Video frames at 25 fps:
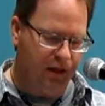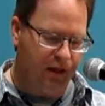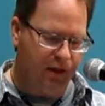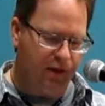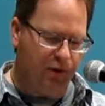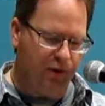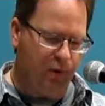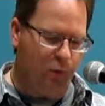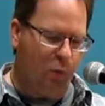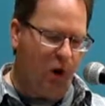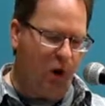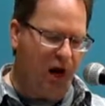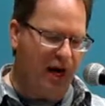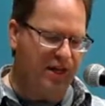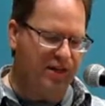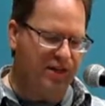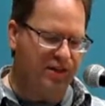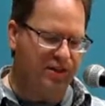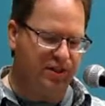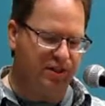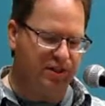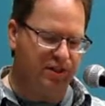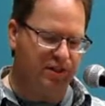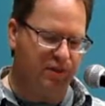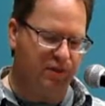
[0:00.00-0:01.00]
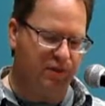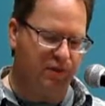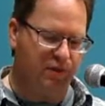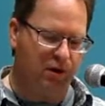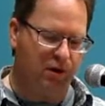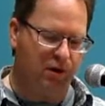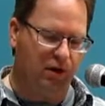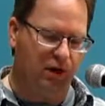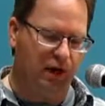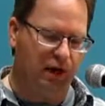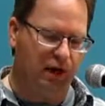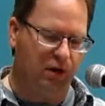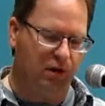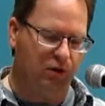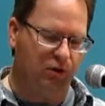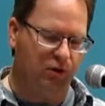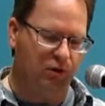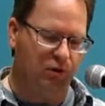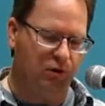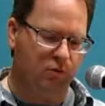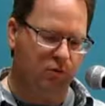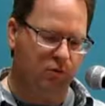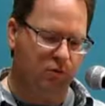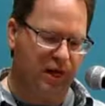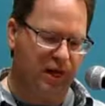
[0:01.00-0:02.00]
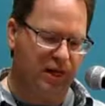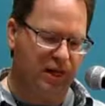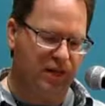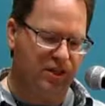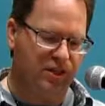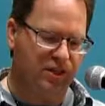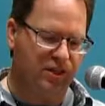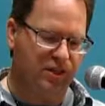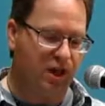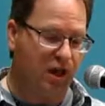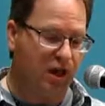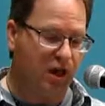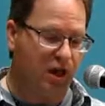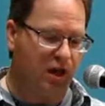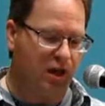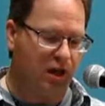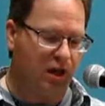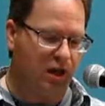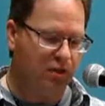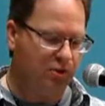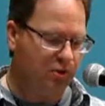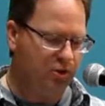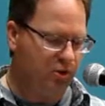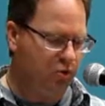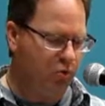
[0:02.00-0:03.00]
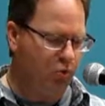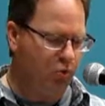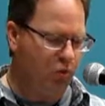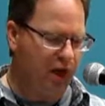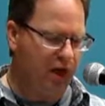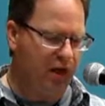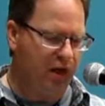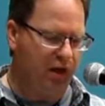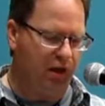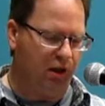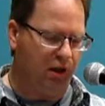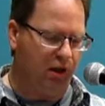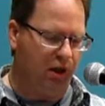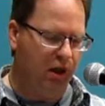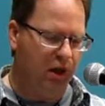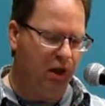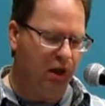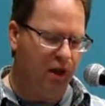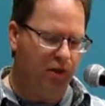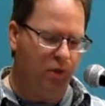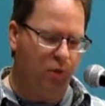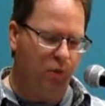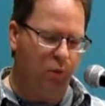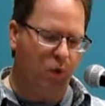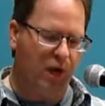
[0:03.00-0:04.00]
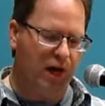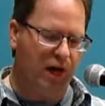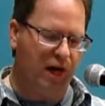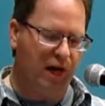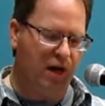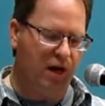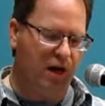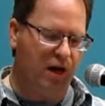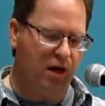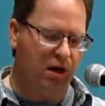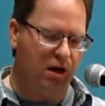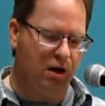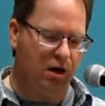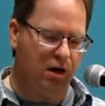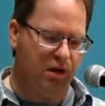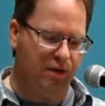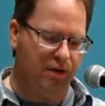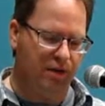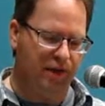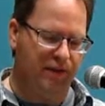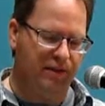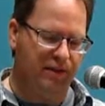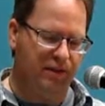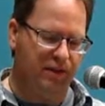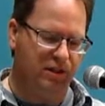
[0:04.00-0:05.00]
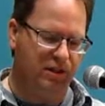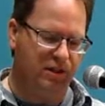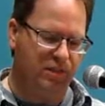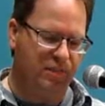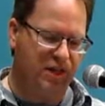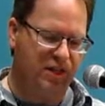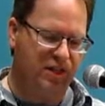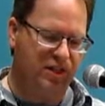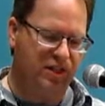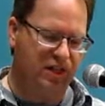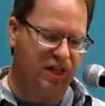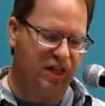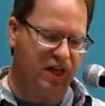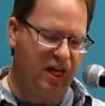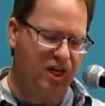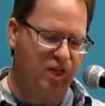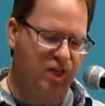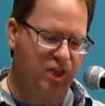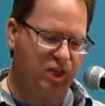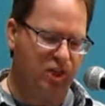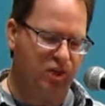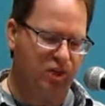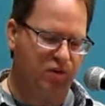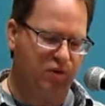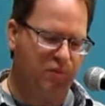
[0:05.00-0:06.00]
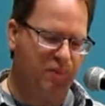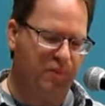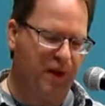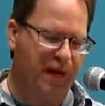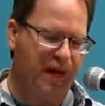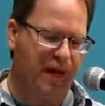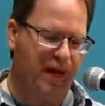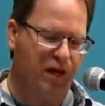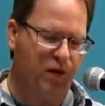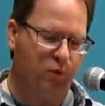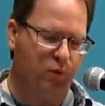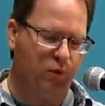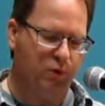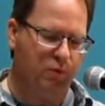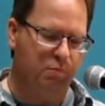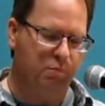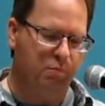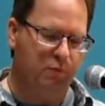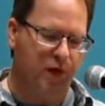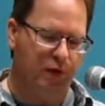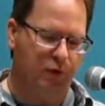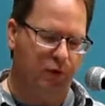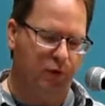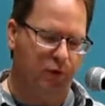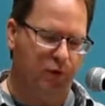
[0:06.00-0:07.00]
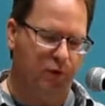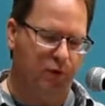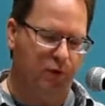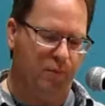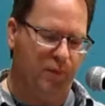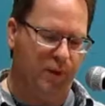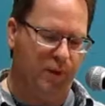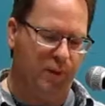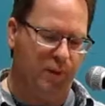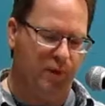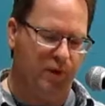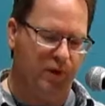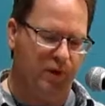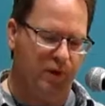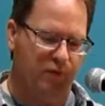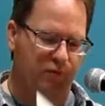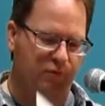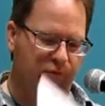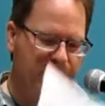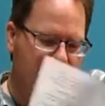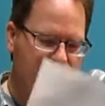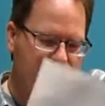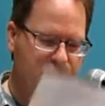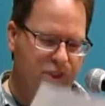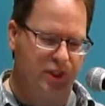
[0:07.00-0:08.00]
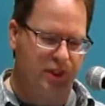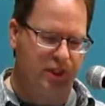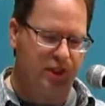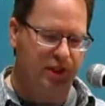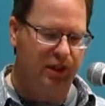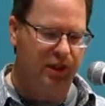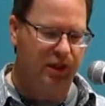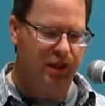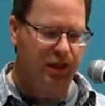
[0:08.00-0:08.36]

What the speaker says: The wisest of our elder race saw too well the way that the domestication of man would muddle the memory of magic,